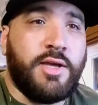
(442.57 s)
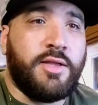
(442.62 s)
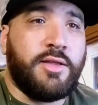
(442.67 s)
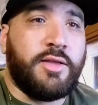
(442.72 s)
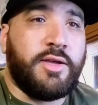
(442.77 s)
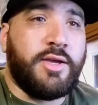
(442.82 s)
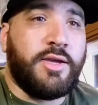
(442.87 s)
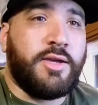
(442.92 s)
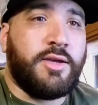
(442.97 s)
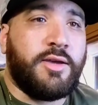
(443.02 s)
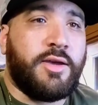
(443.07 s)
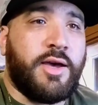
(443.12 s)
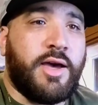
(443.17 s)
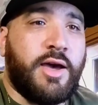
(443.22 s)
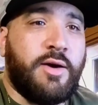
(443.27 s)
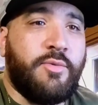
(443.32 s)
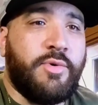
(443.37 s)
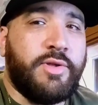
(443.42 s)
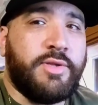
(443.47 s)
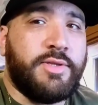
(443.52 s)
Like
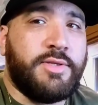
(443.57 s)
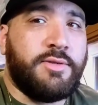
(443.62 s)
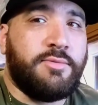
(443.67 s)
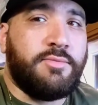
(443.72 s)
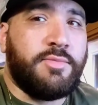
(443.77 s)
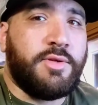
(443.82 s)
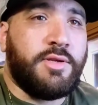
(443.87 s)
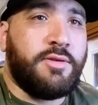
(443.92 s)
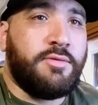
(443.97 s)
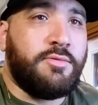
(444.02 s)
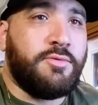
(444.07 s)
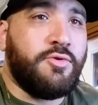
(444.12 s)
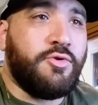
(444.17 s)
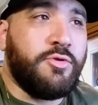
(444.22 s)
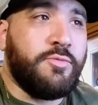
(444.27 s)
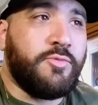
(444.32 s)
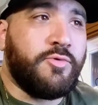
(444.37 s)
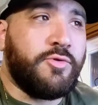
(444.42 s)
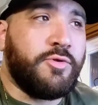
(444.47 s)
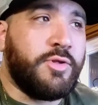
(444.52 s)
I want something
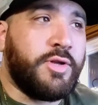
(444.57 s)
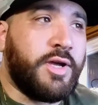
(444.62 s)
normal.